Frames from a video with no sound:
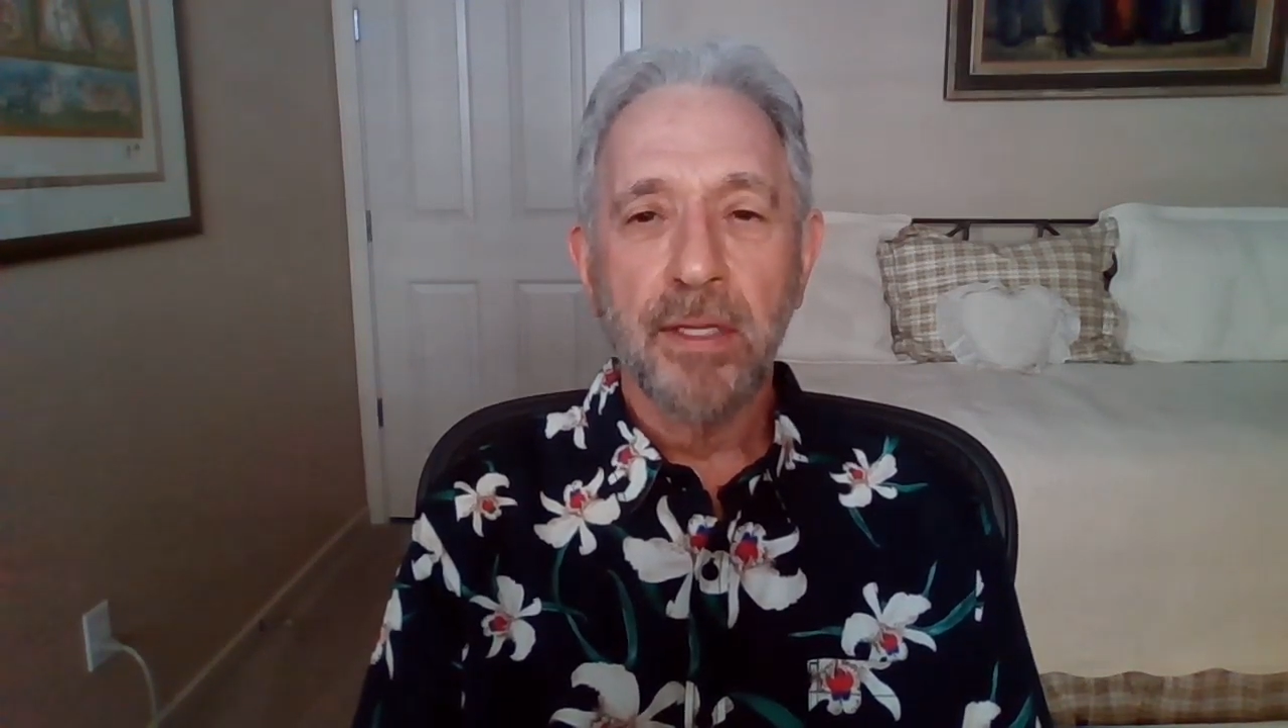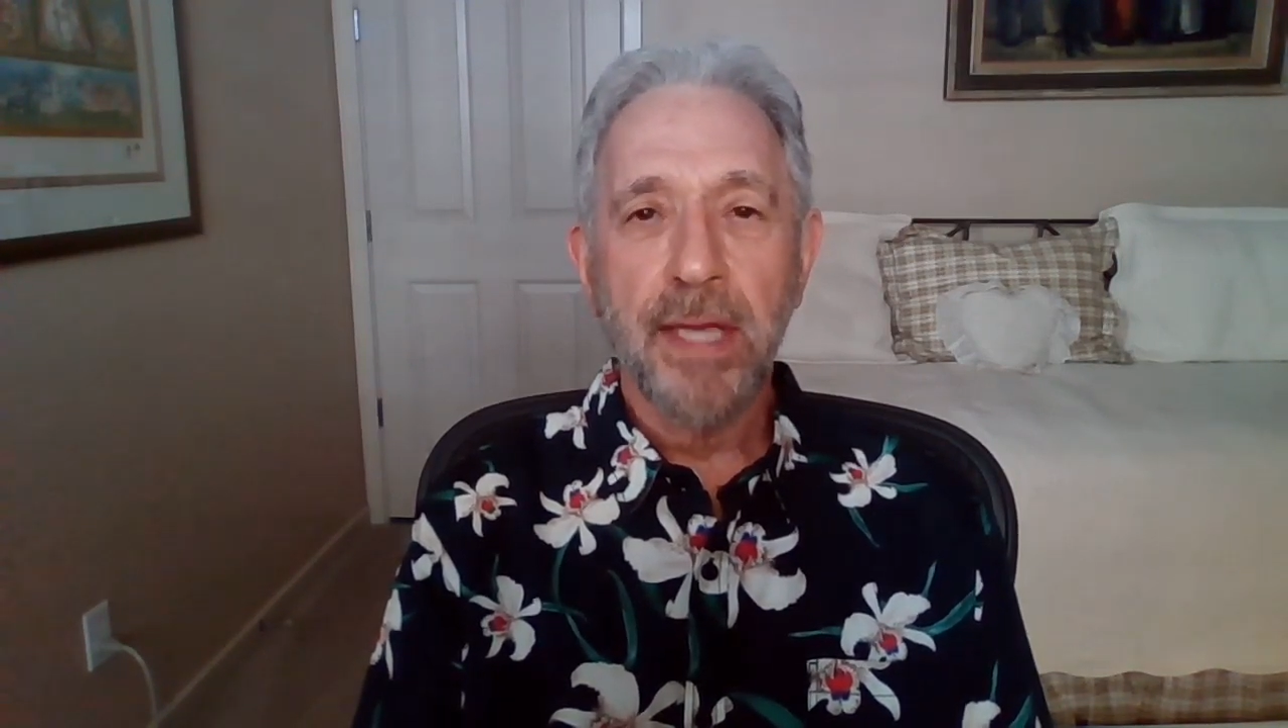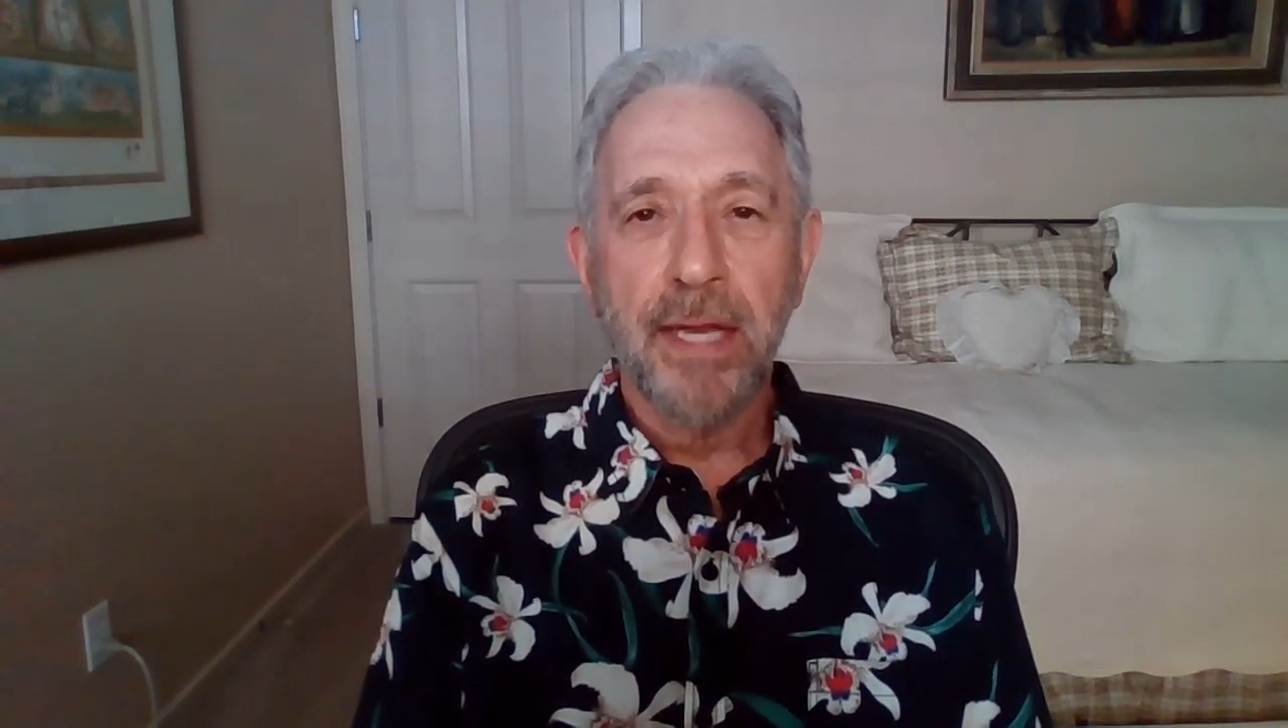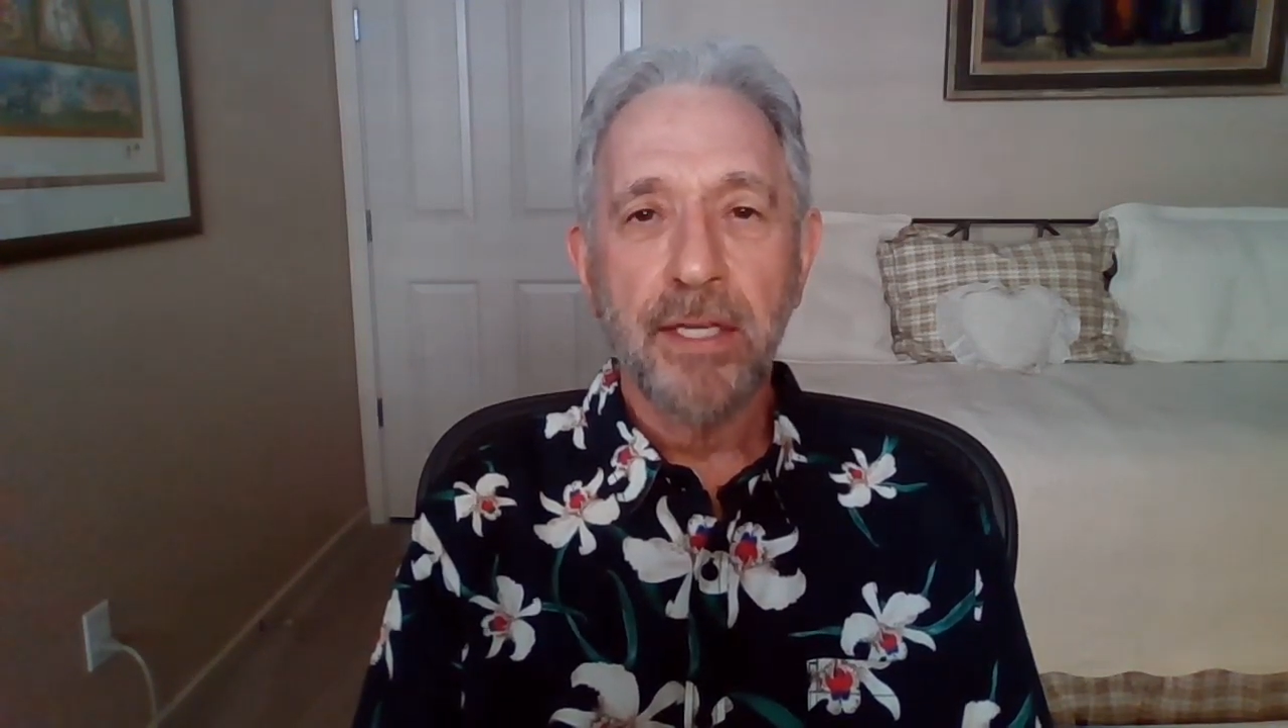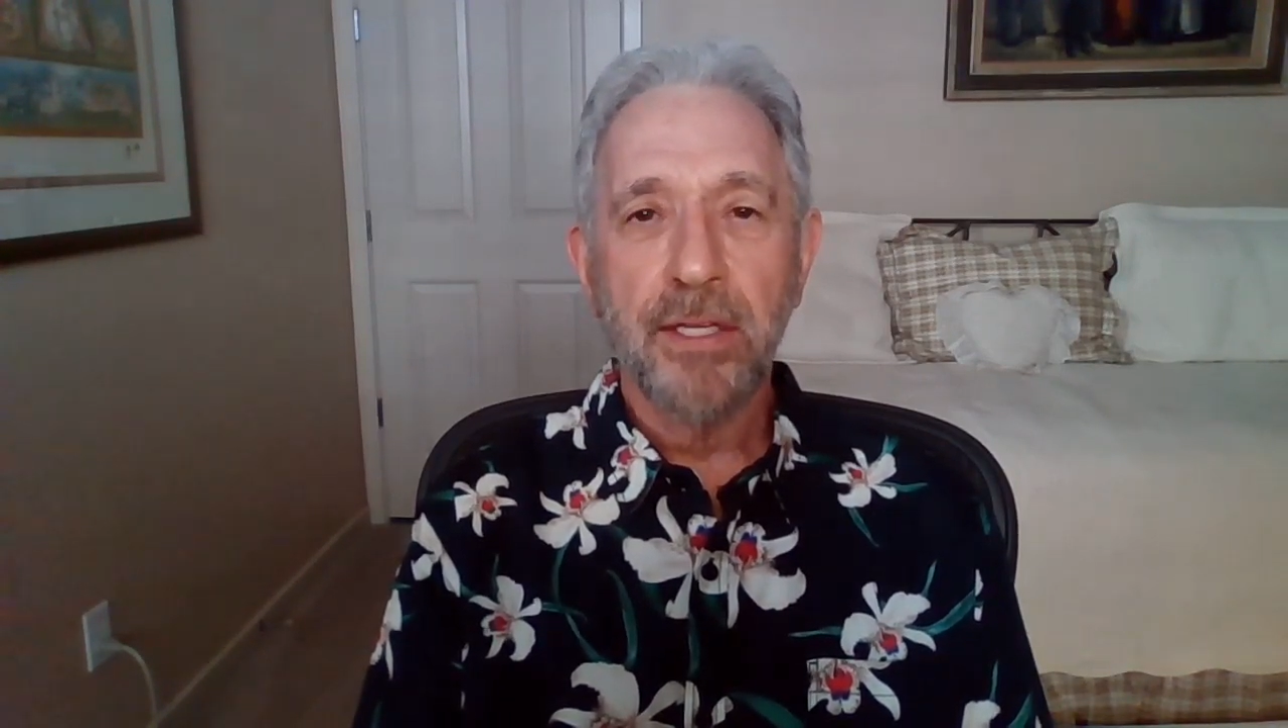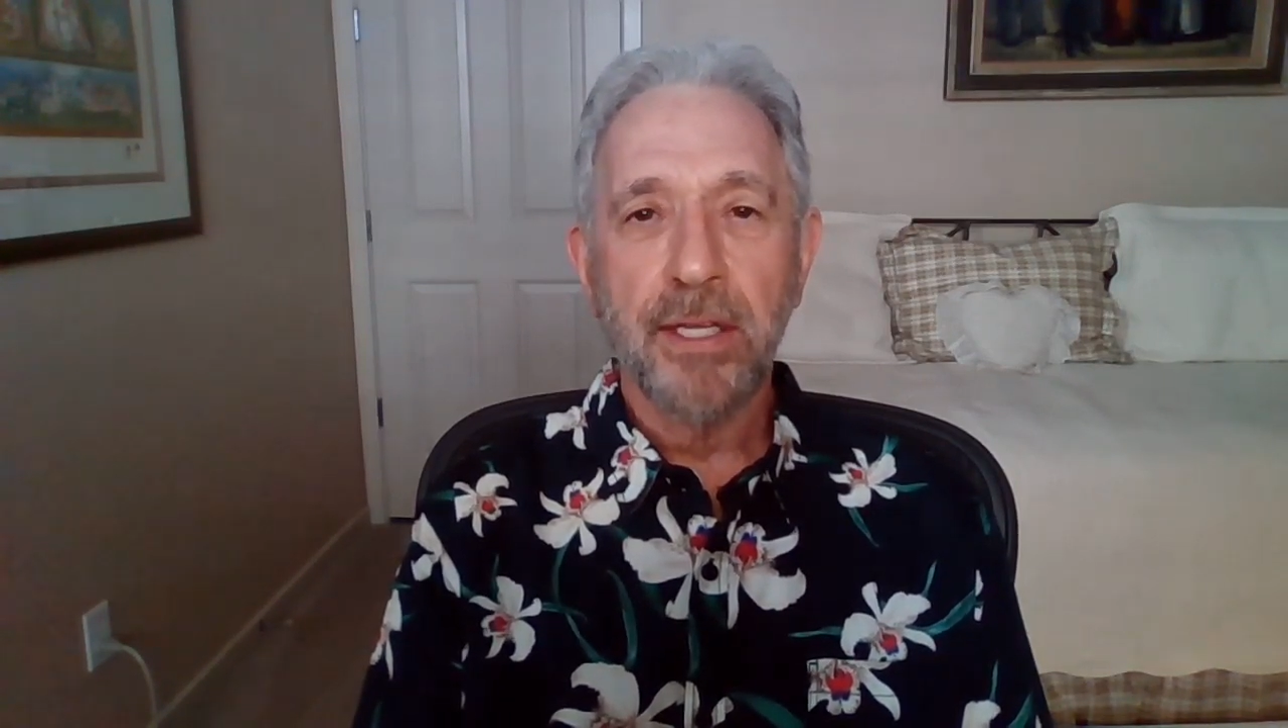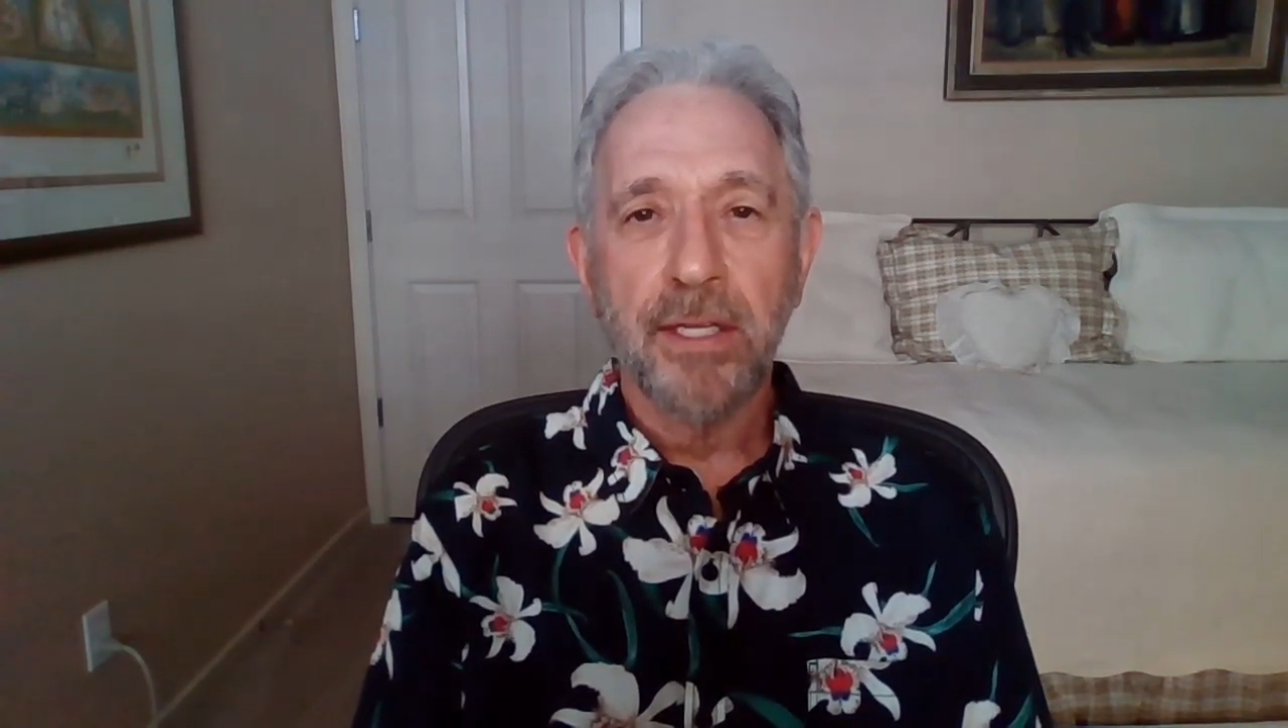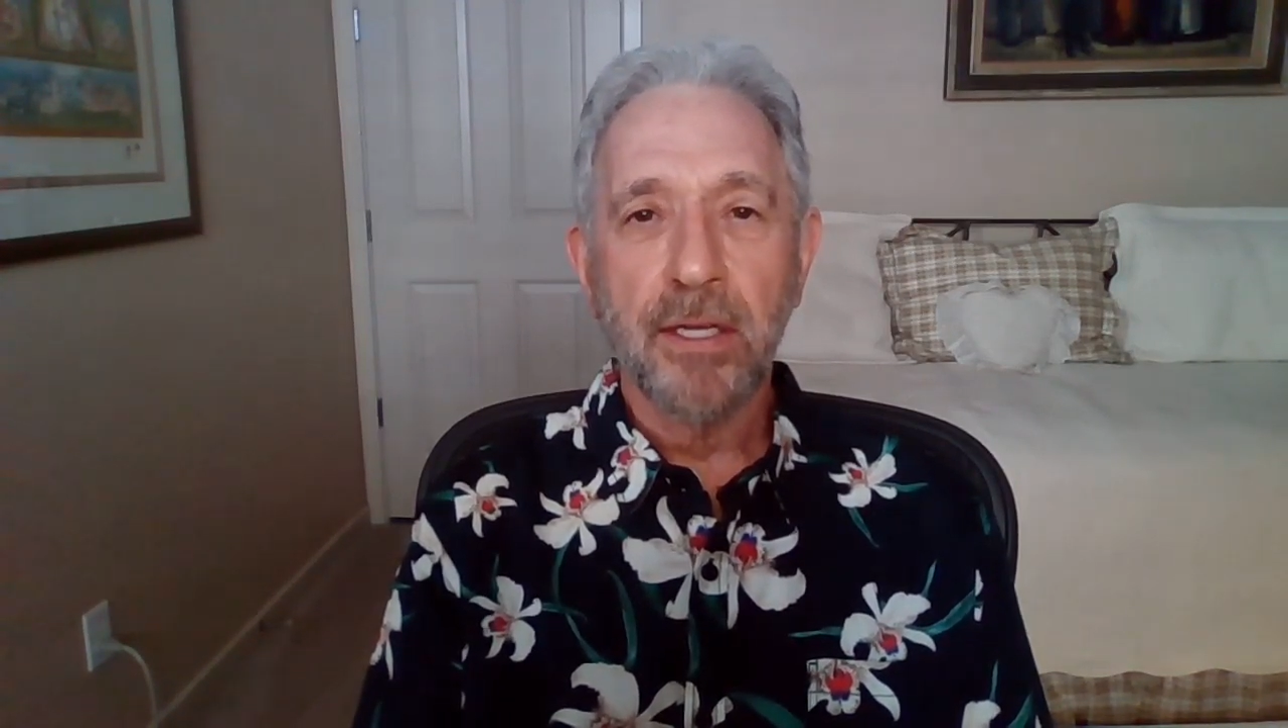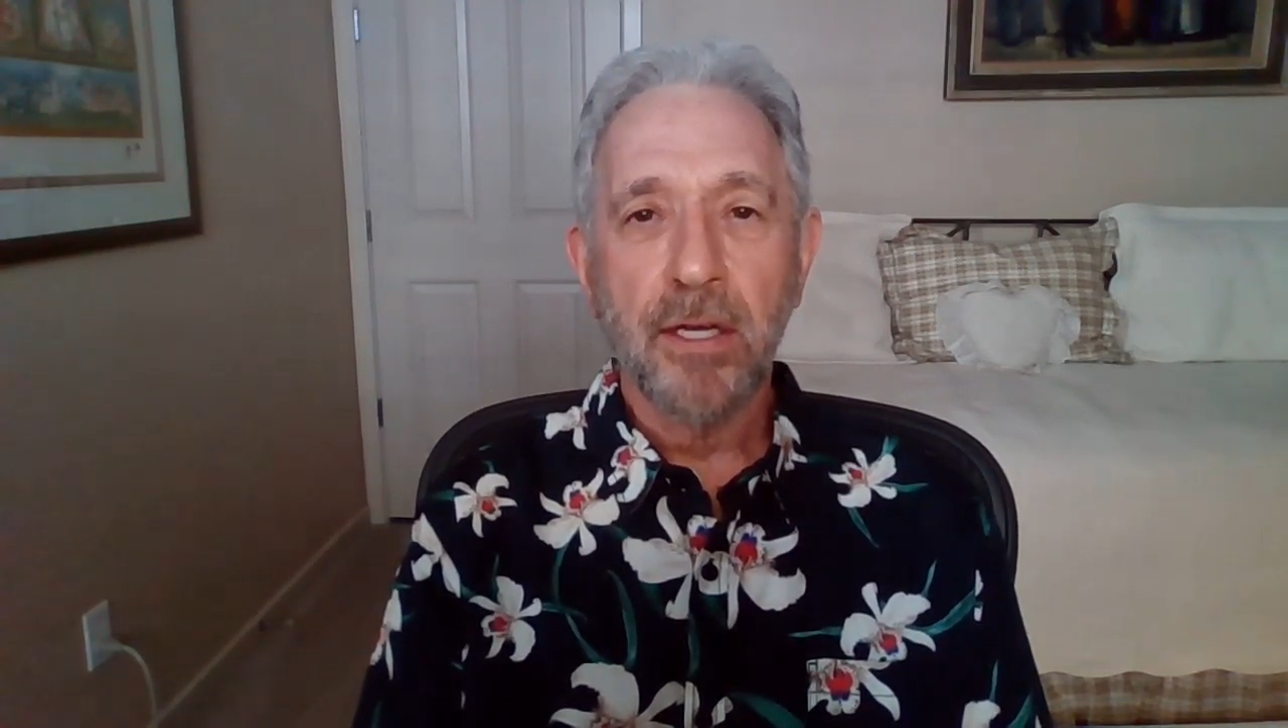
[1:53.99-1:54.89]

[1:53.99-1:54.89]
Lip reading: getting a